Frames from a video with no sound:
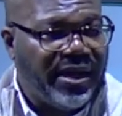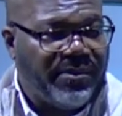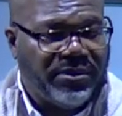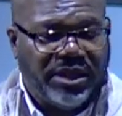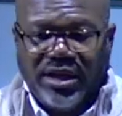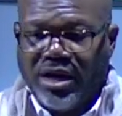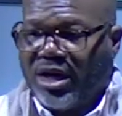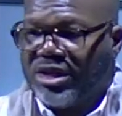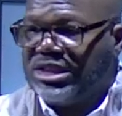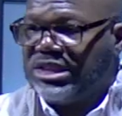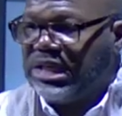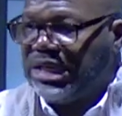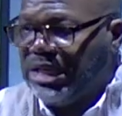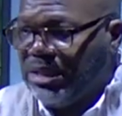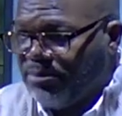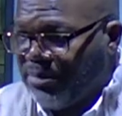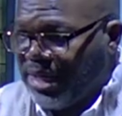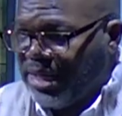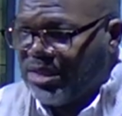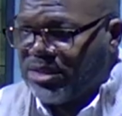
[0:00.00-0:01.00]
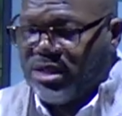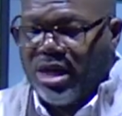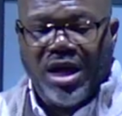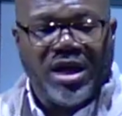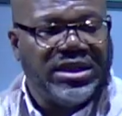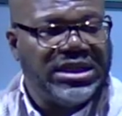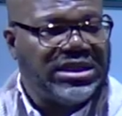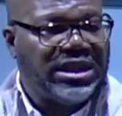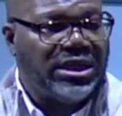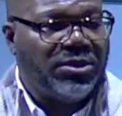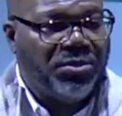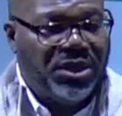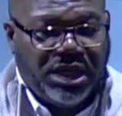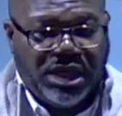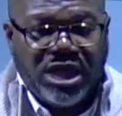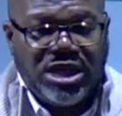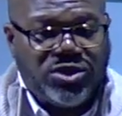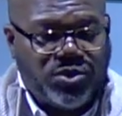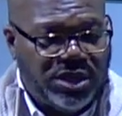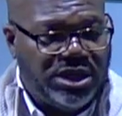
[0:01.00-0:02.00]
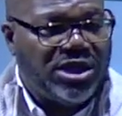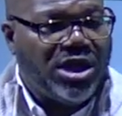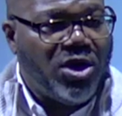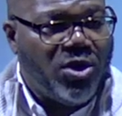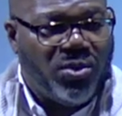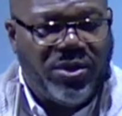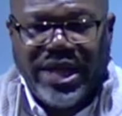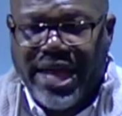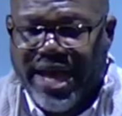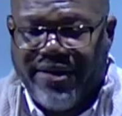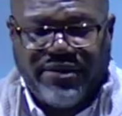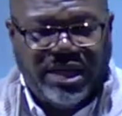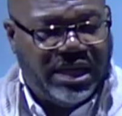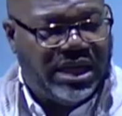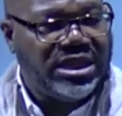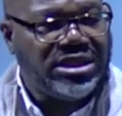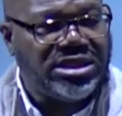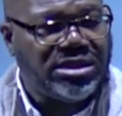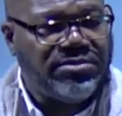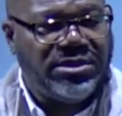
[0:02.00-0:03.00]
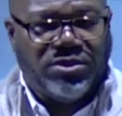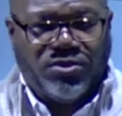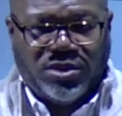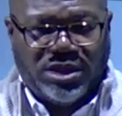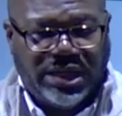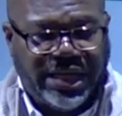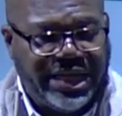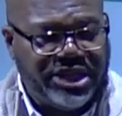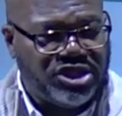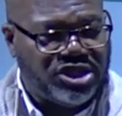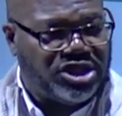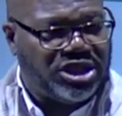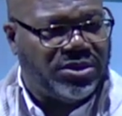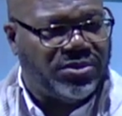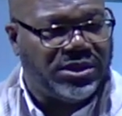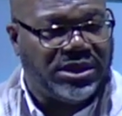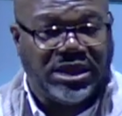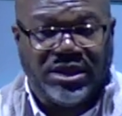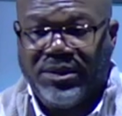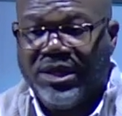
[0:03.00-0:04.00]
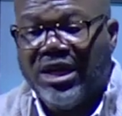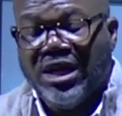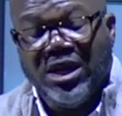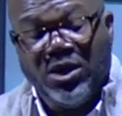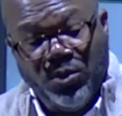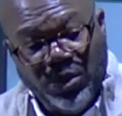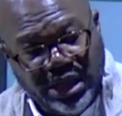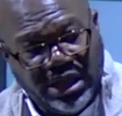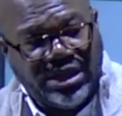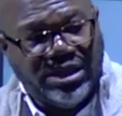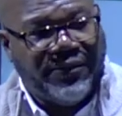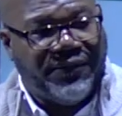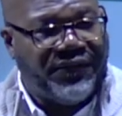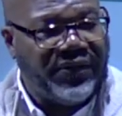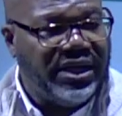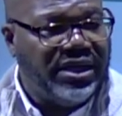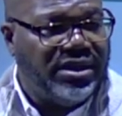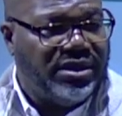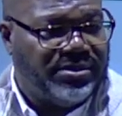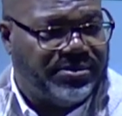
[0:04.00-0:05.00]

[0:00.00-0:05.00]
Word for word: our teammates, all these things because we know them, we have an intimate relationship with them, we can defend them.